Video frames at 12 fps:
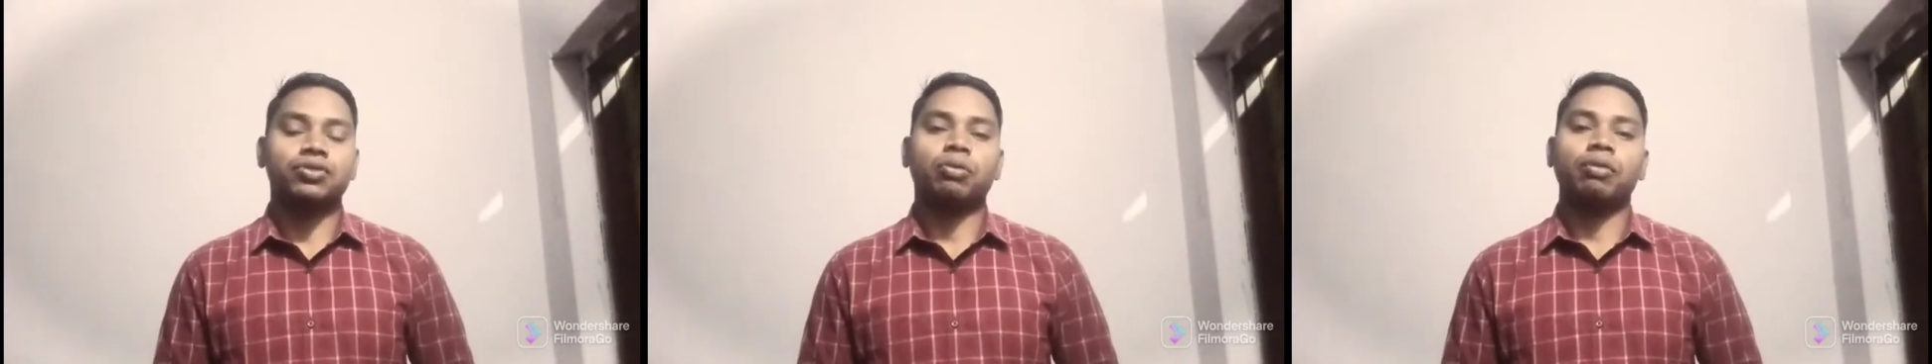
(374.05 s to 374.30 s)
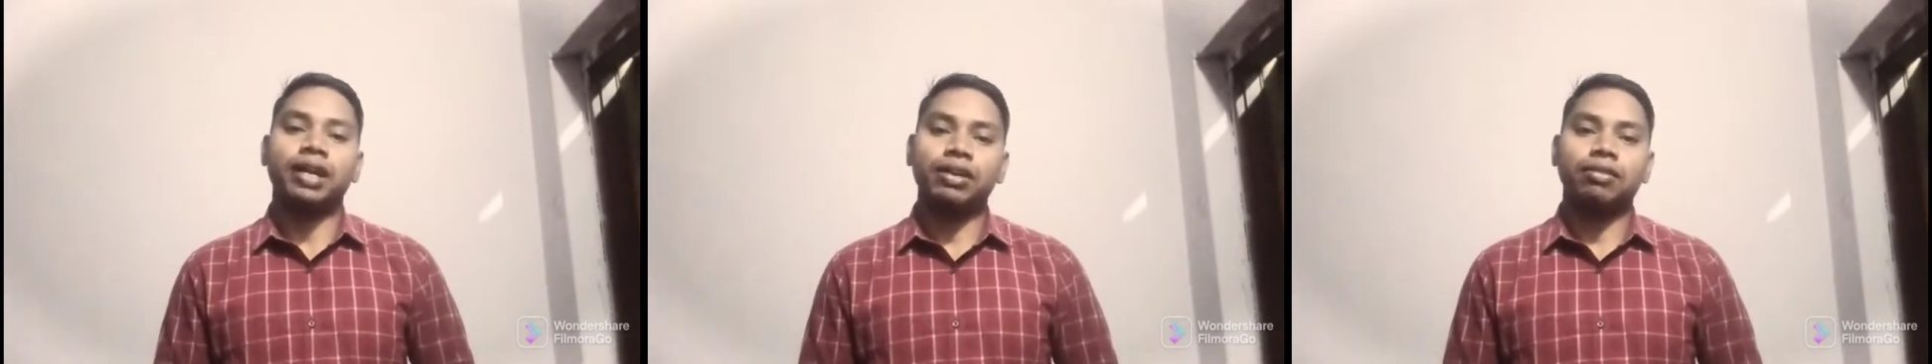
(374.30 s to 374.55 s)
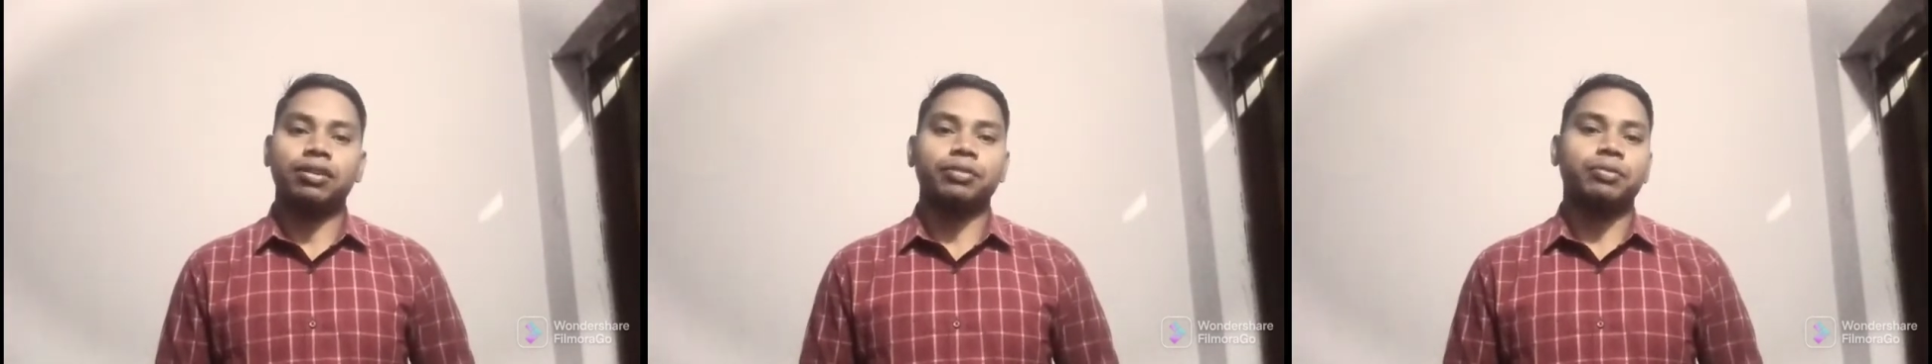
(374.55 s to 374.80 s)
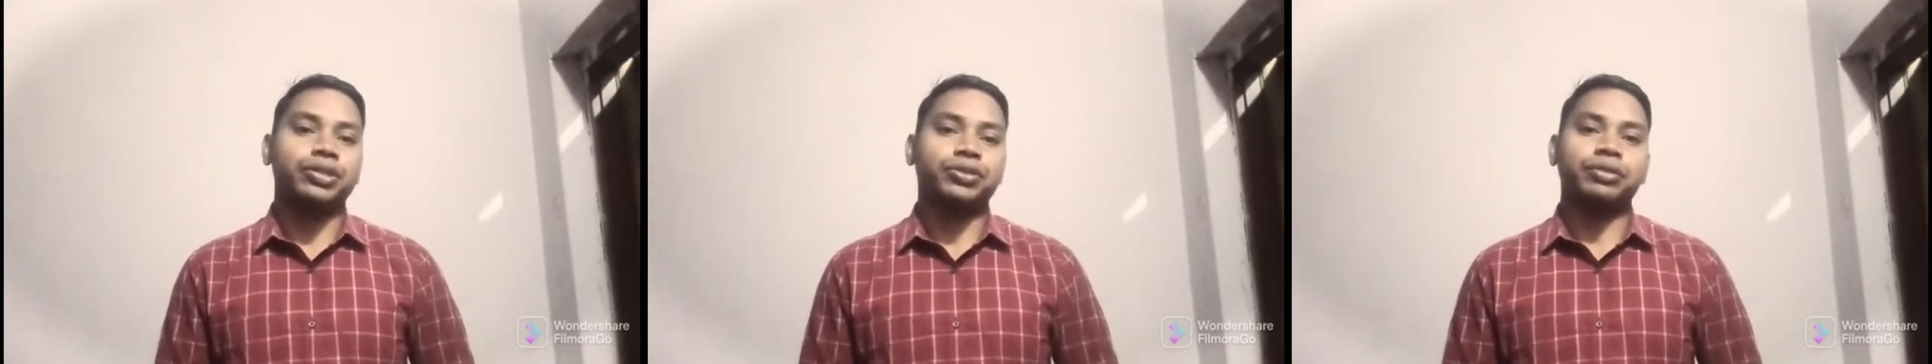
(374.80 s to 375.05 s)
so why
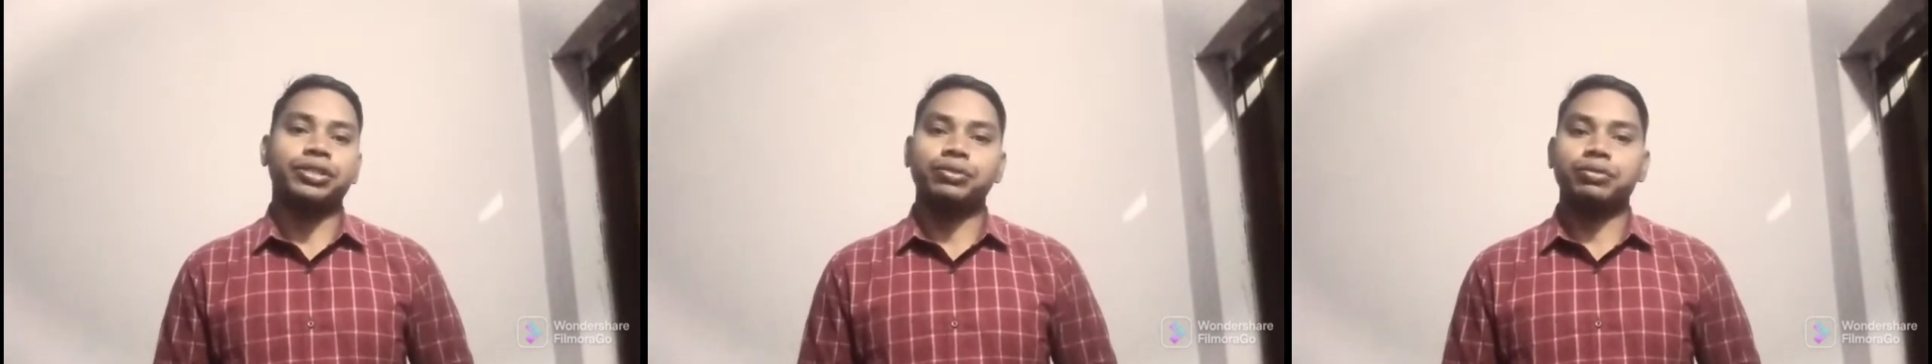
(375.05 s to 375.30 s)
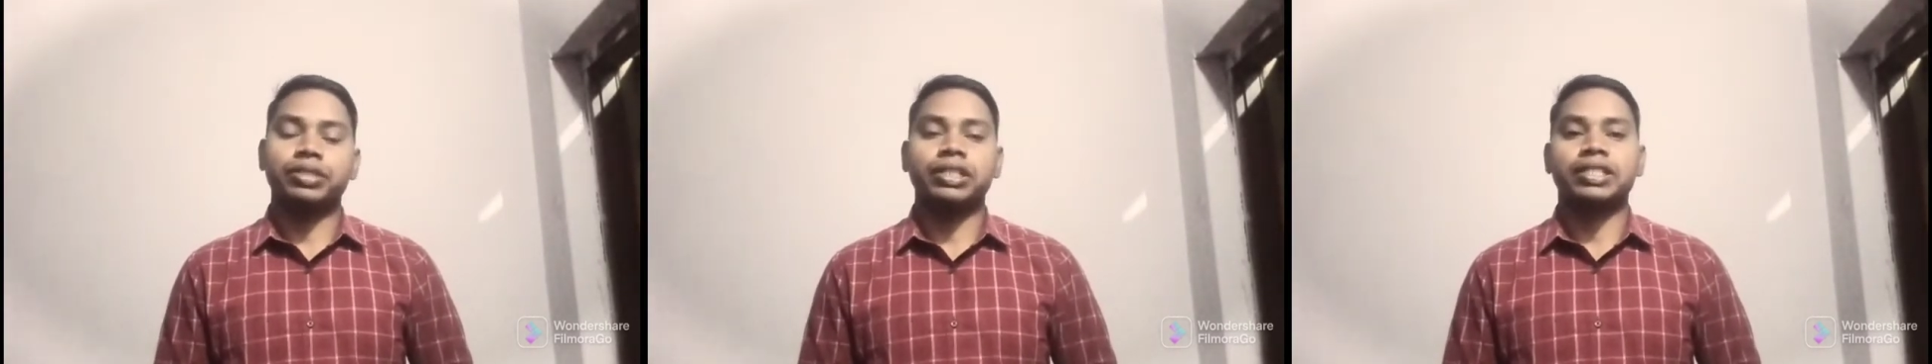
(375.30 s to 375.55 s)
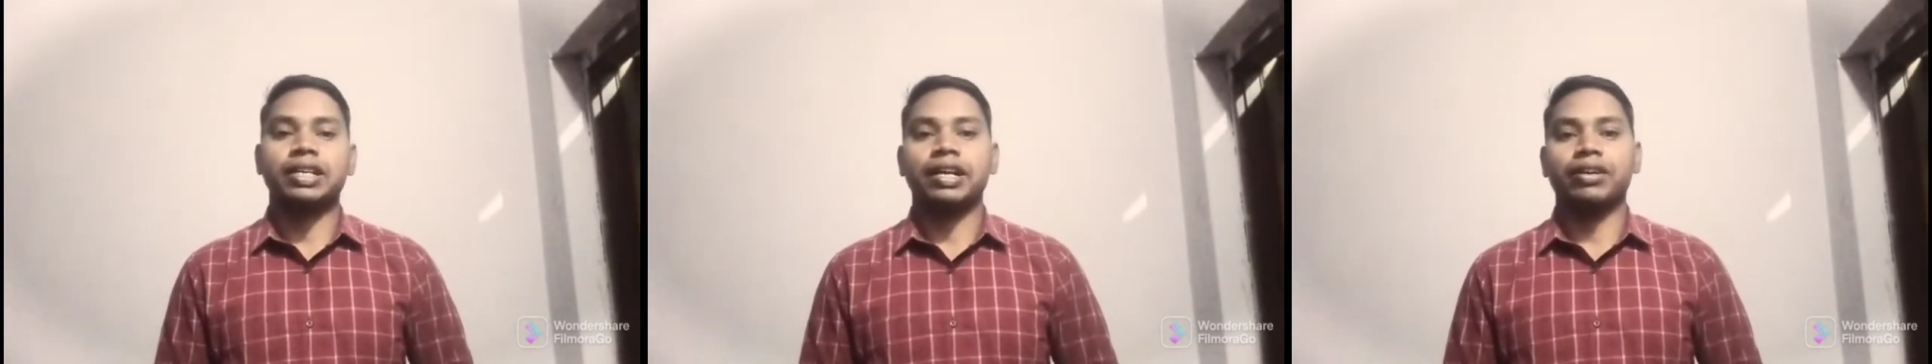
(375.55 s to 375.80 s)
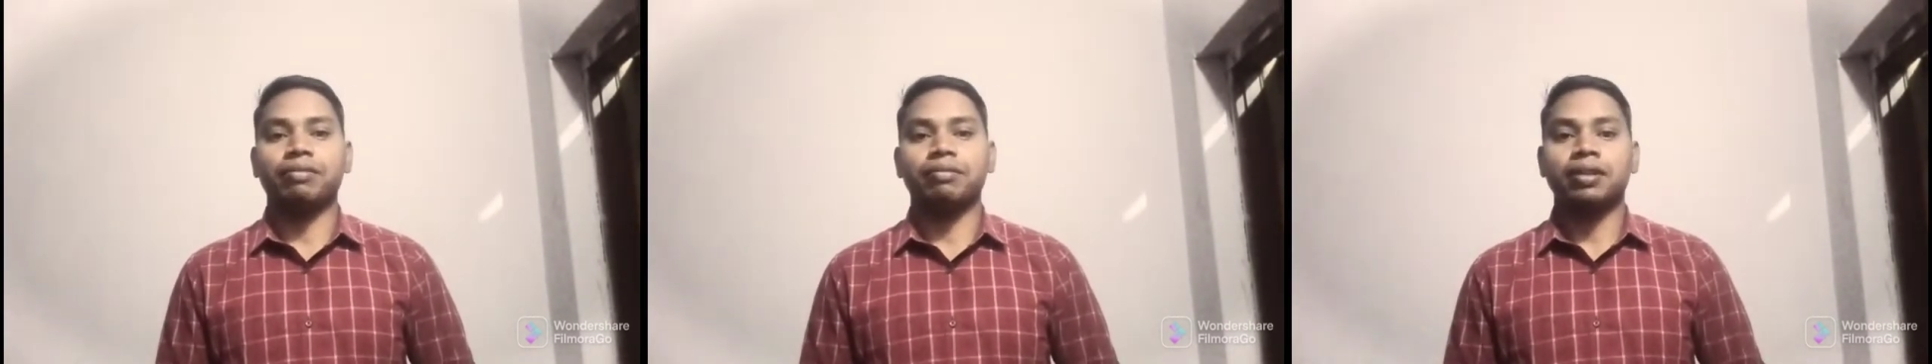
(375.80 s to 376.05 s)
not we should use this
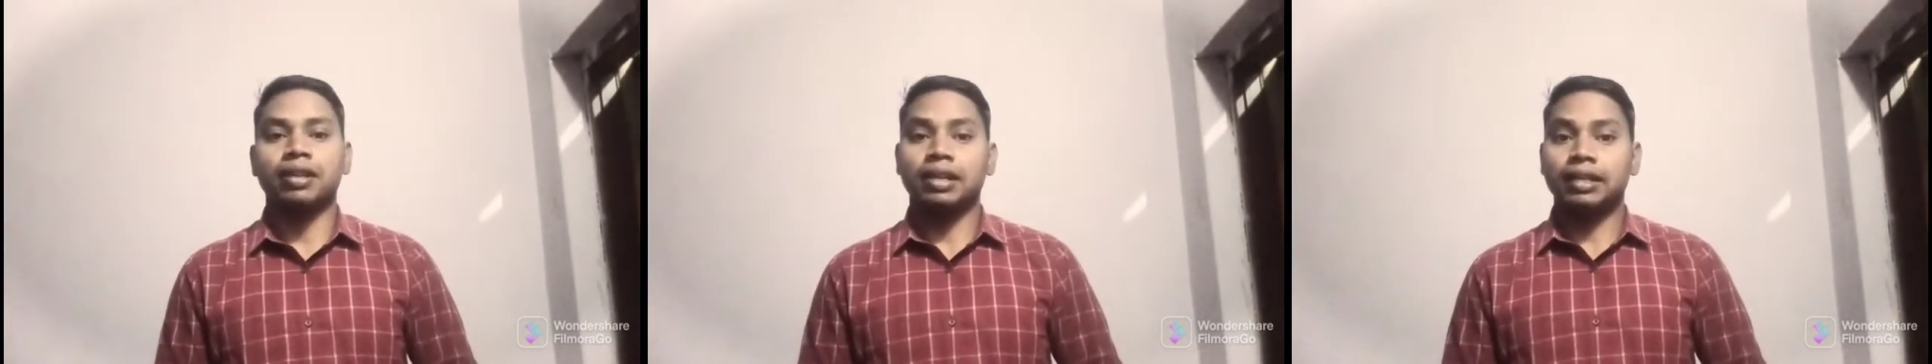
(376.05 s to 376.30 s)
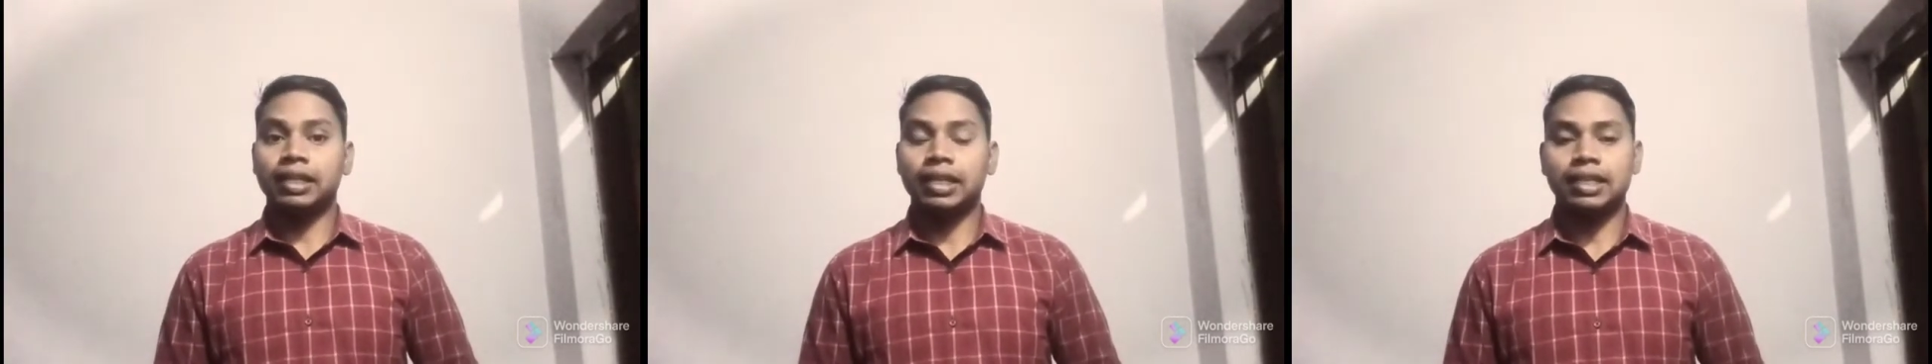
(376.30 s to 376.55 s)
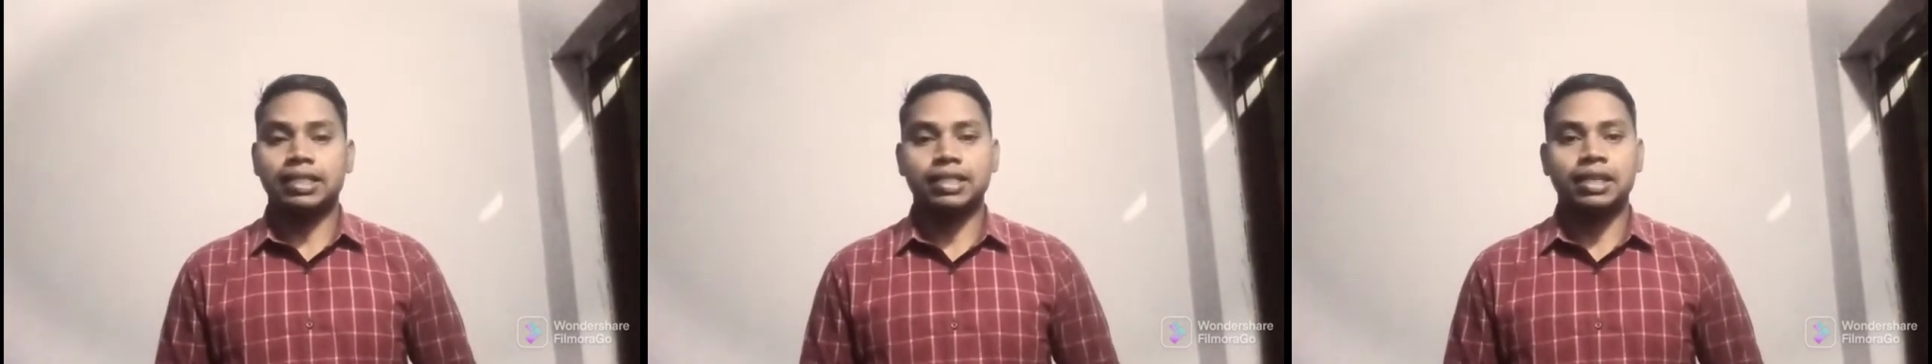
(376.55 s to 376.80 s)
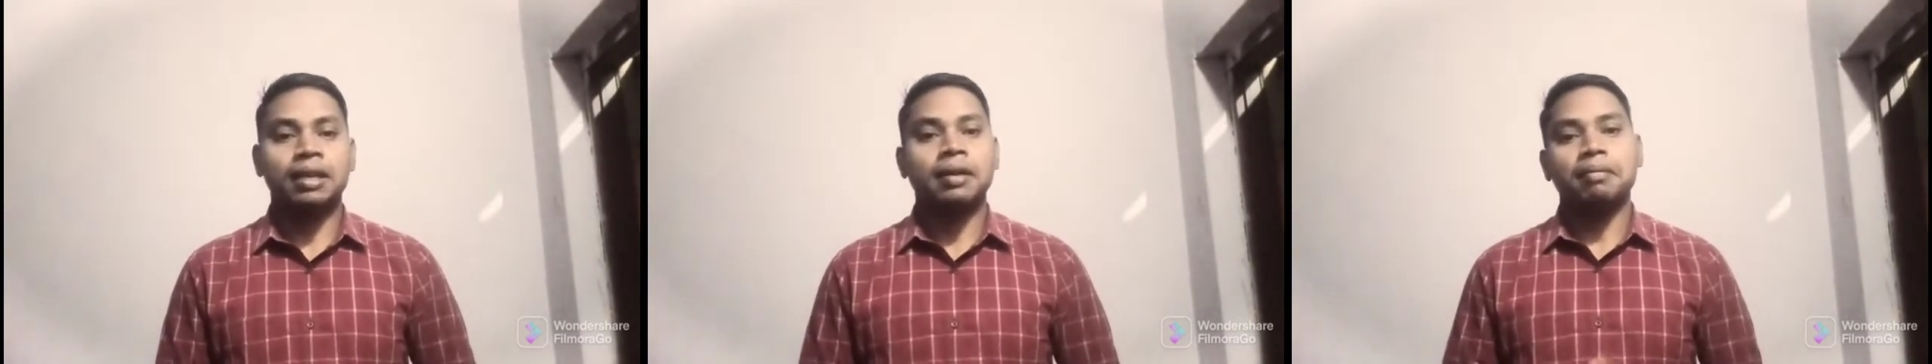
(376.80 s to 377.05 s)
kind of things.